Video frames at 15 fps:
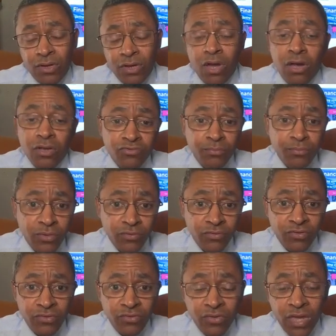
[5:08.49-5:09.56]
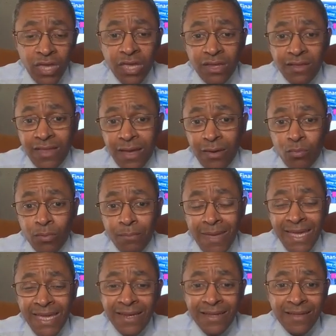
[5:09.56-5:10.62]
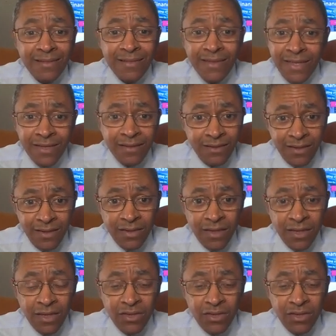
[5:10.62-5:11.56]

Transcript: contributions that were made illegally.